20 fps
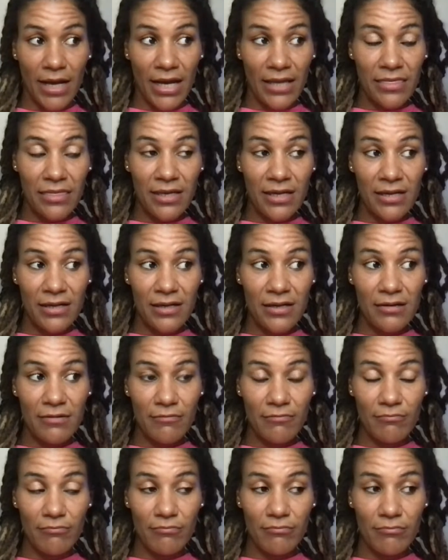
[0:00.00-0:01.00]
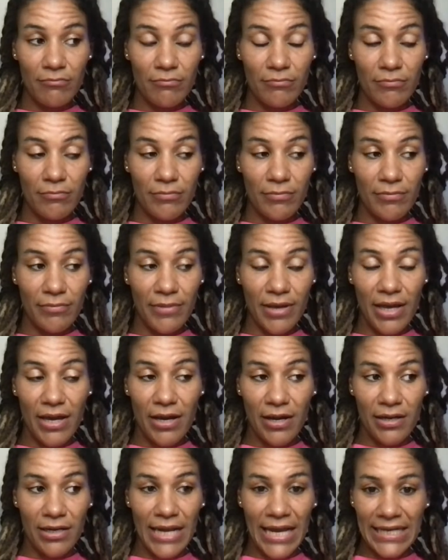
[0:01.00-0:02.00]
I think
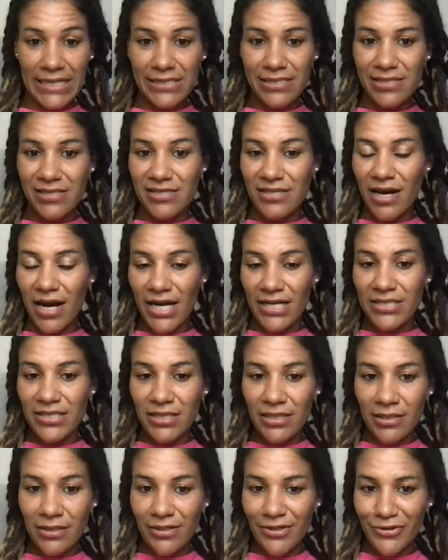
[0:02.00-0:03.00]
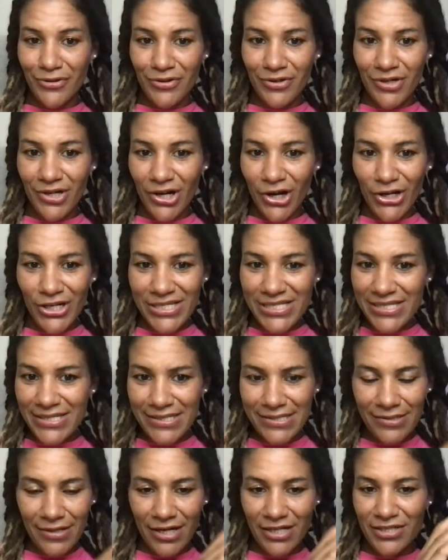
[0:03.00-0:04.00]
like starting,
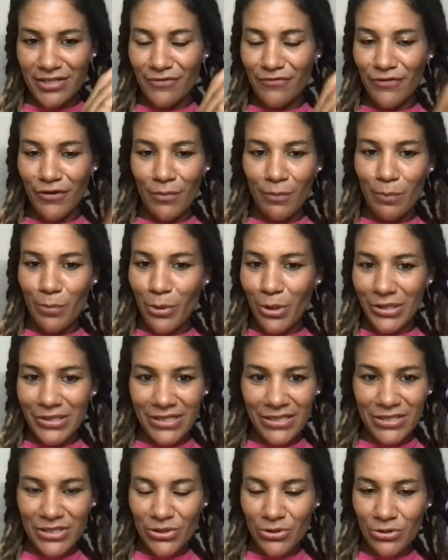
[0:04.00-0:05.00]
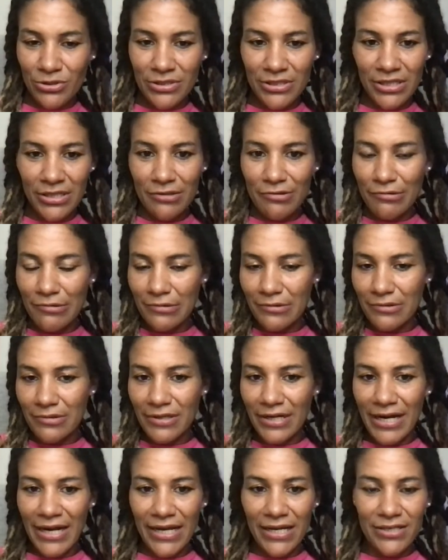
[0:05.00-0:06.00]
honestly, starting from Port Antonio
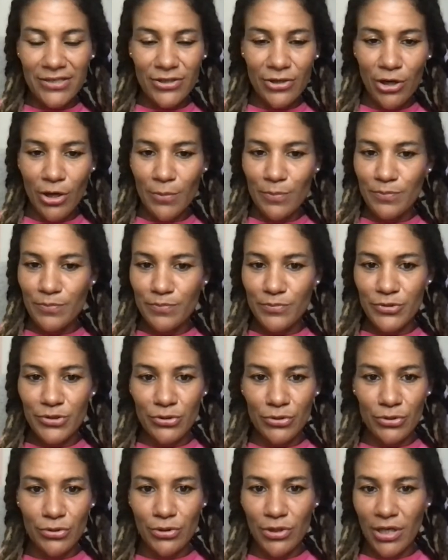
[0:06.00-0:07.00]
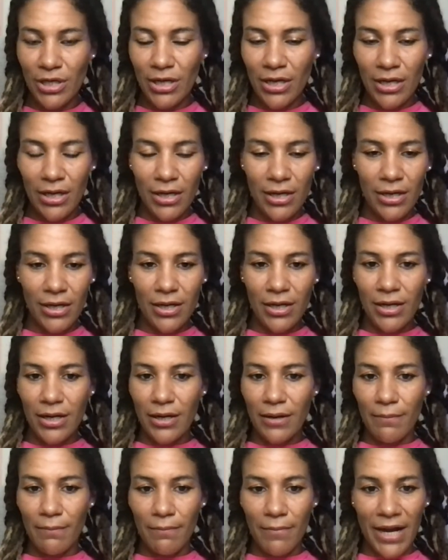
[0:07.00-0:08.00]
right up to
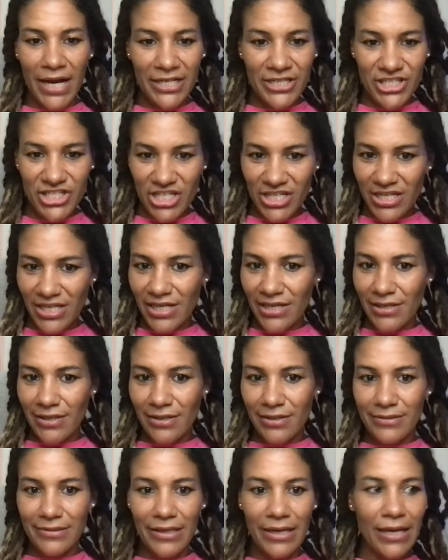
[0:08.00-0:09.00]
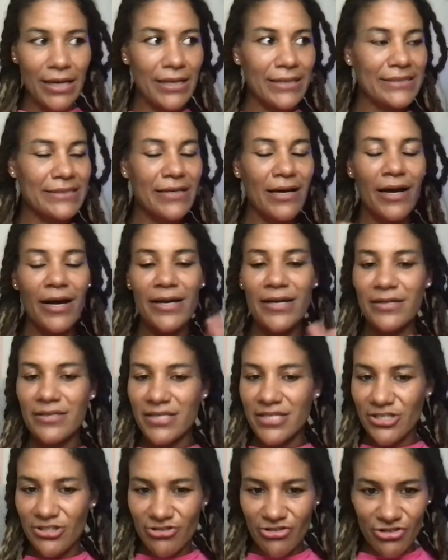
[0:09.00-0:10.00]
Manchioneal, the
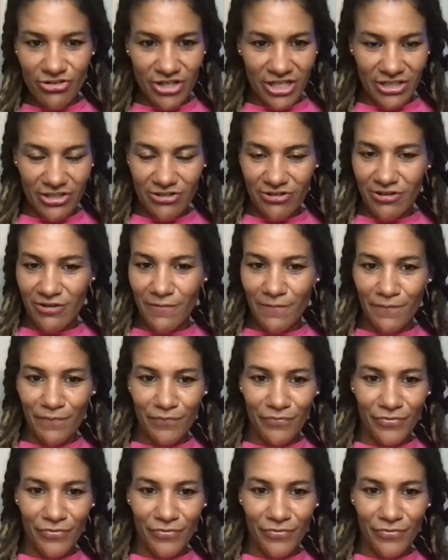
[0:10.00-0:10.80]
entire stretch